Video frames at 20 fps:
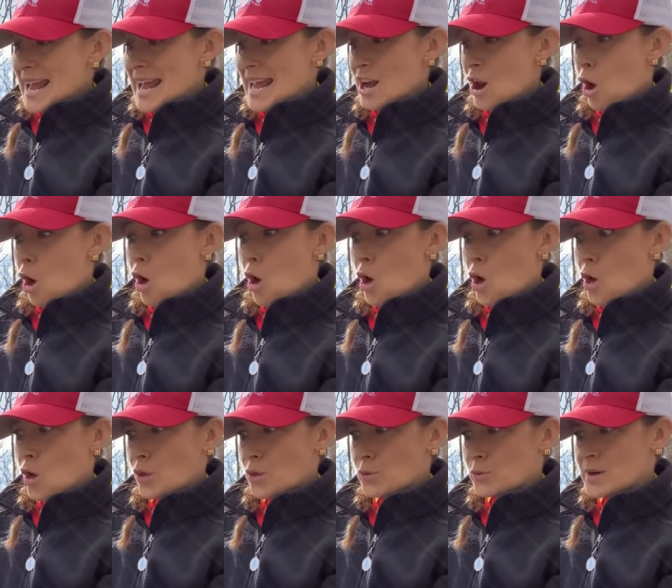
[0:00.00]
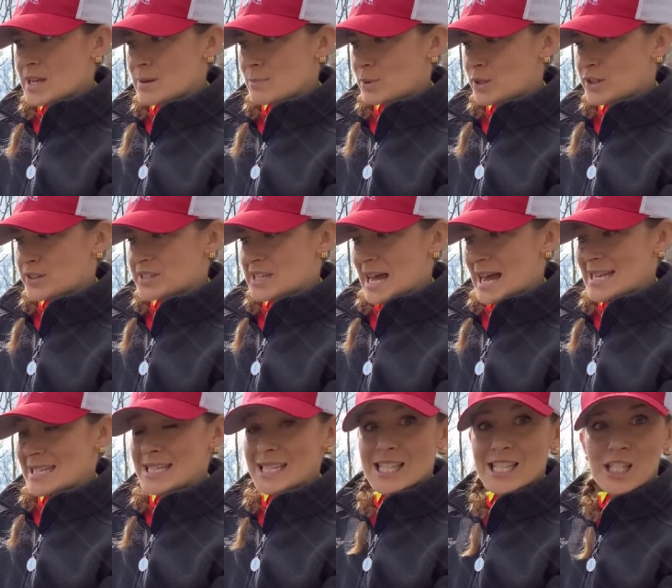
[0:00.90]
hit all three
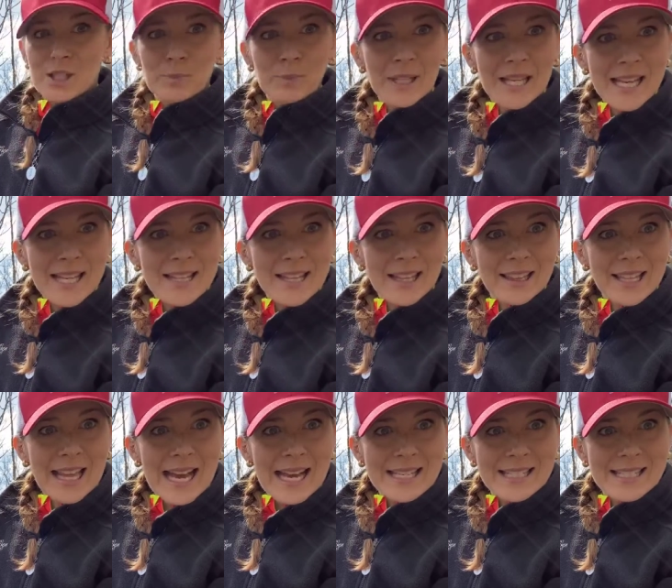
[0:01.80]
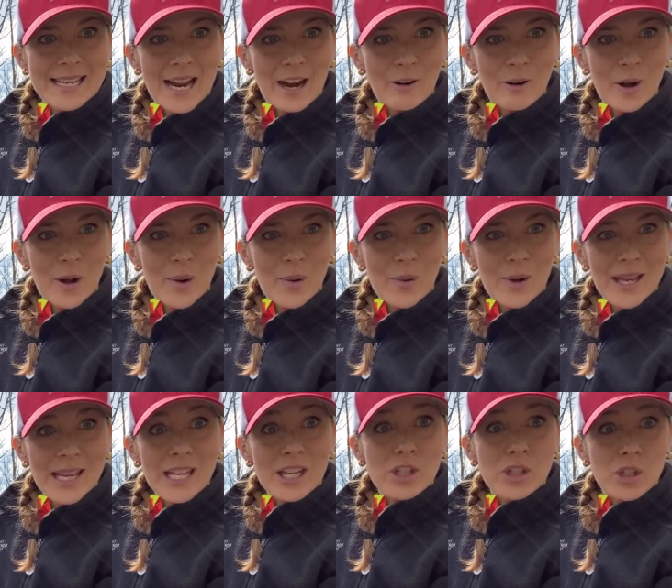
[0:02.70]
bullseyes, splitting the last arrow
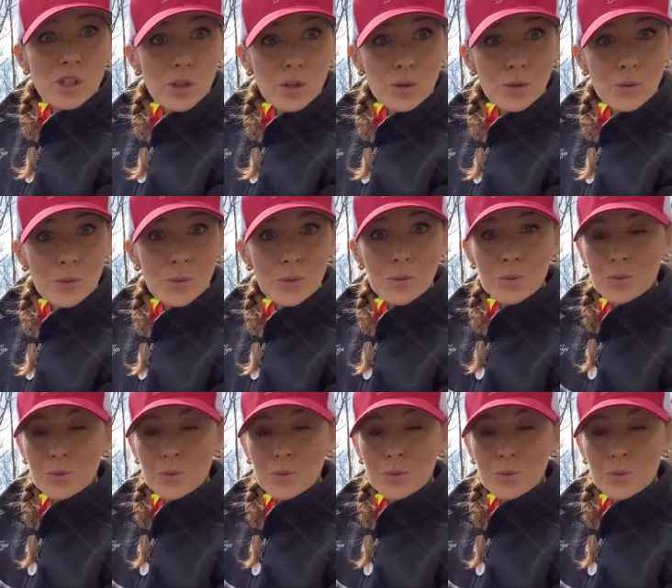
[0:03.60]
in two.